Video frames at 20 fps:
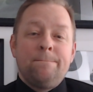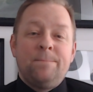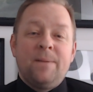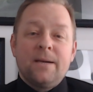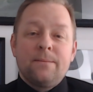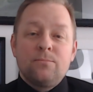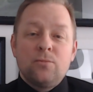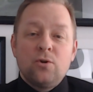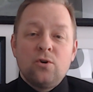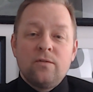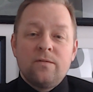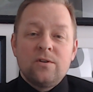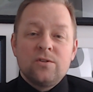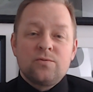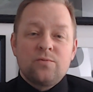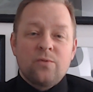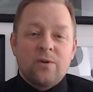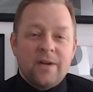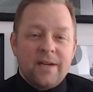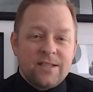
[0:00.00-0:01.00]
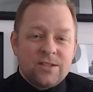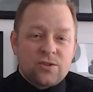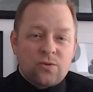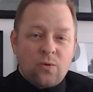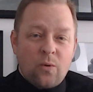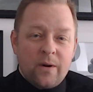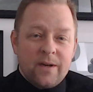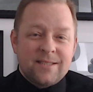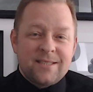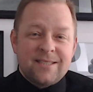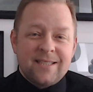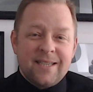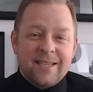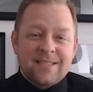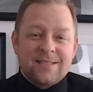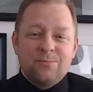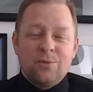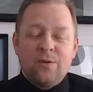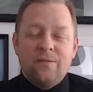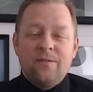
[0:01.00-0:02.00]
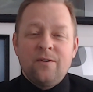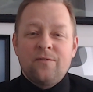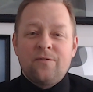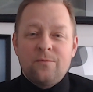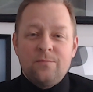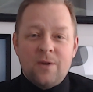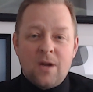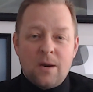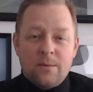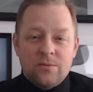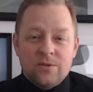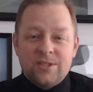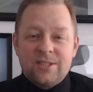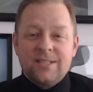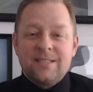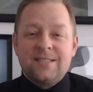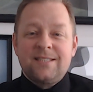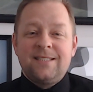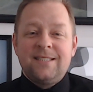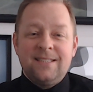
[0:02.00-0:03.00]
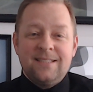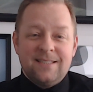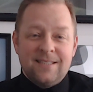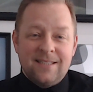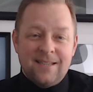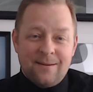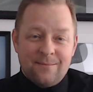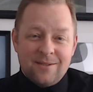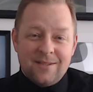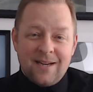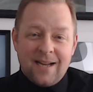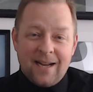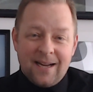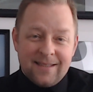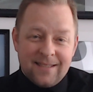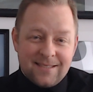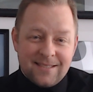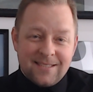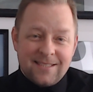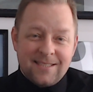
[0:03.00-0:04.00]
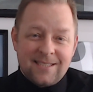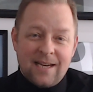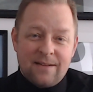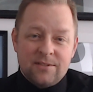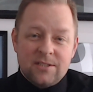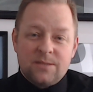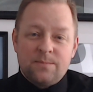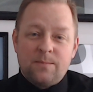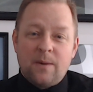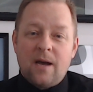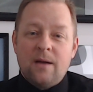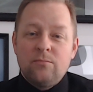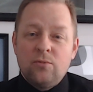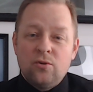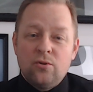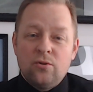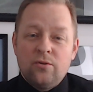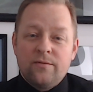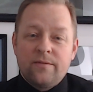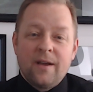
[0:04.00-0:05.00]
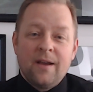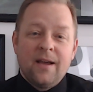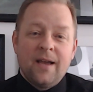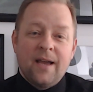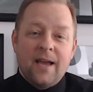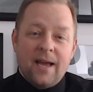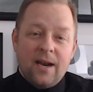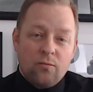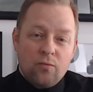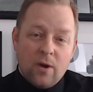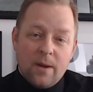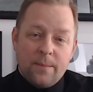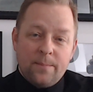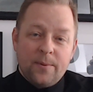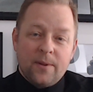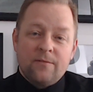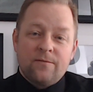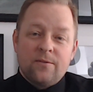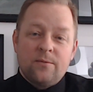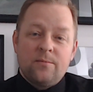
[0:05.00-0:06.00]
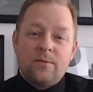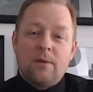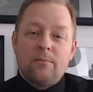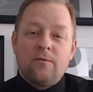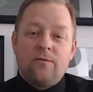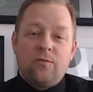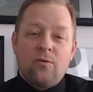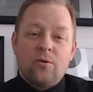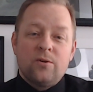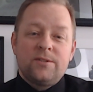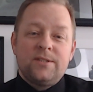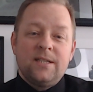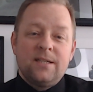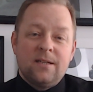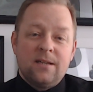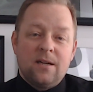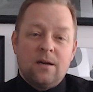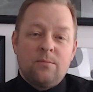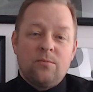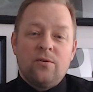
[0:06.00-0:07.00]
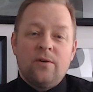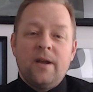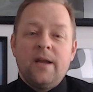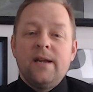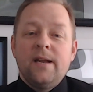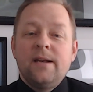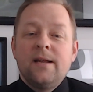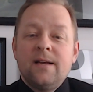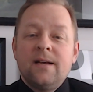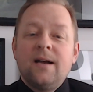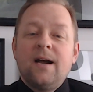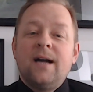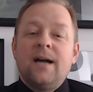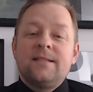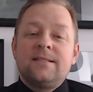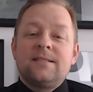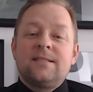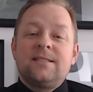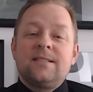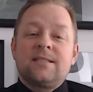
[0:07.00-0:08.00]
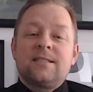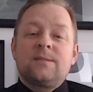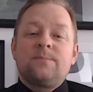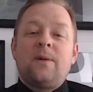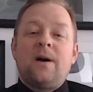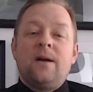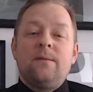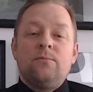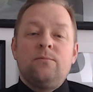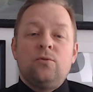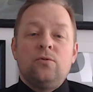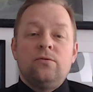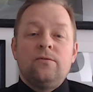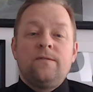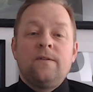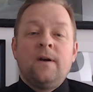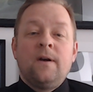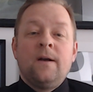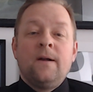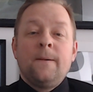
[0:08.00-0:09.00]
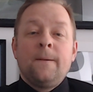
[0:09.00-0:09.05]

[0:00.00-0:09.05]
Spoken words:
Big movers were N26 moving from number 16 to number 9. That's a 7 spot move. And Rippling from number 14 to number 8. That's a 6 spot move.